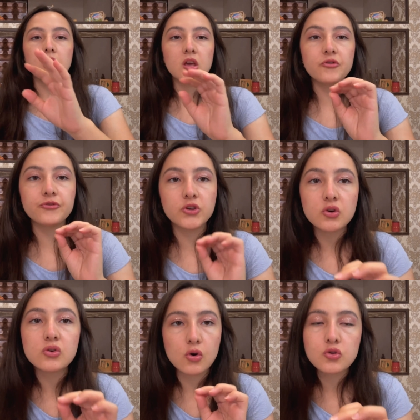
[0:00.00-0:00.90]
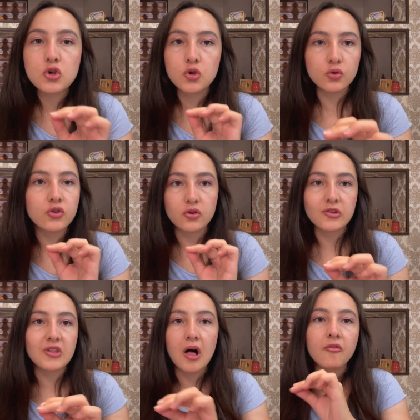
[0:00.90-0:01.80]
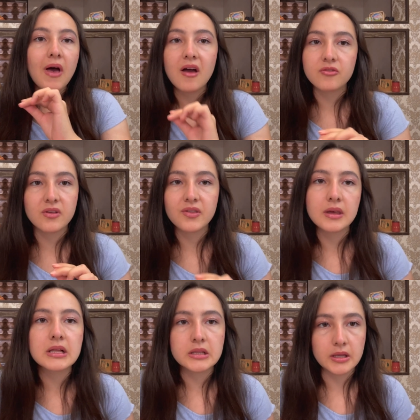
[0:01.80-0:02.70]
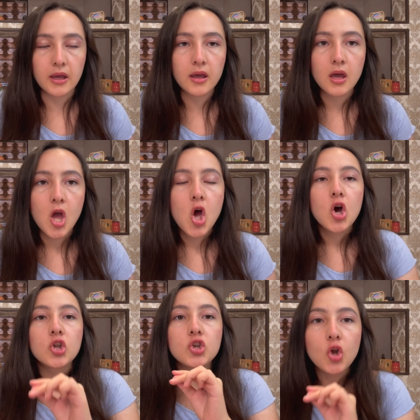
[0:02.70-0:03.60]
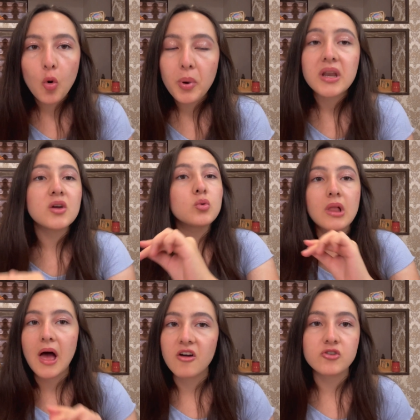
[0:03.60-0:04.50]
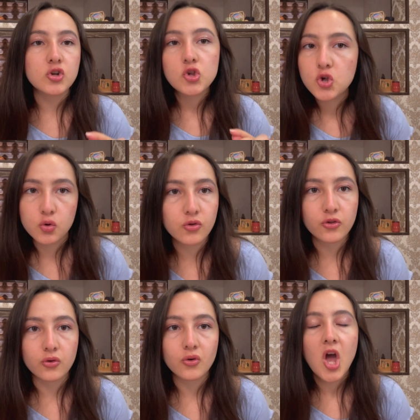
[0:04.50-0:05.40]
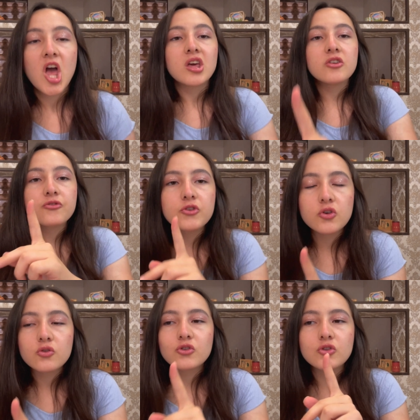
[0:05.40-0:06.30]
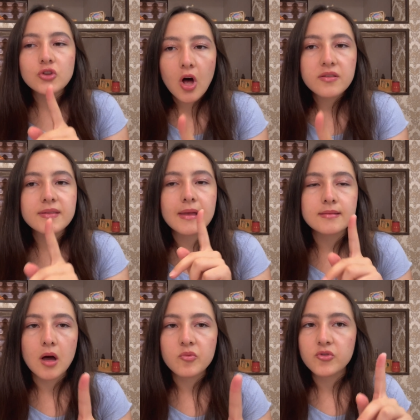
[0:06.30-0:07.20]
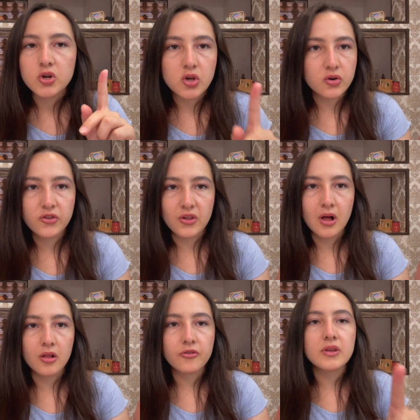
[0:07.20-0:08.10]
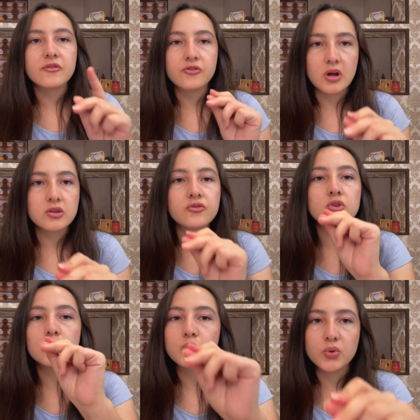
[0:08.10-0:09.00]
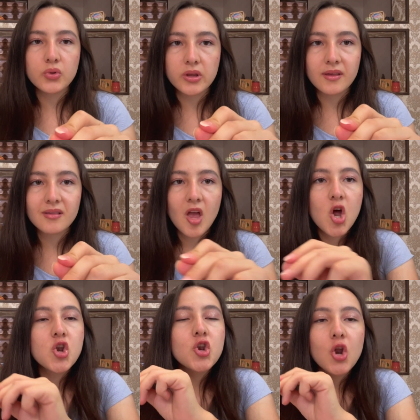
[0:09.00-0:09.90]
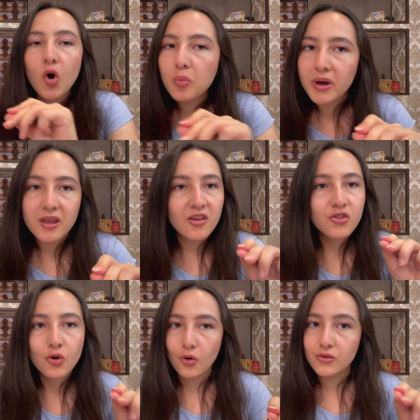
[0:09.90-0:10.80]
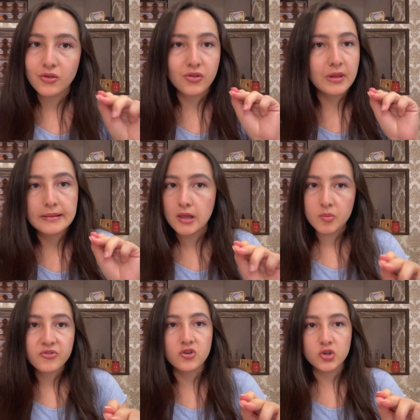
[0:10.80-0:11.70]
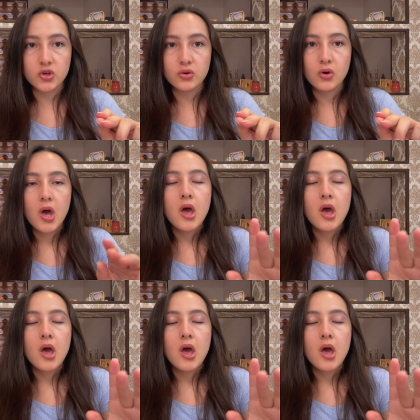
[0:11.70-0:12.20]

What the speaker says: If you don't choose yourself every single day, nobody will ever choose you. If you do not stand up for yourself in front of your bullies, nobody is going to stand up for you.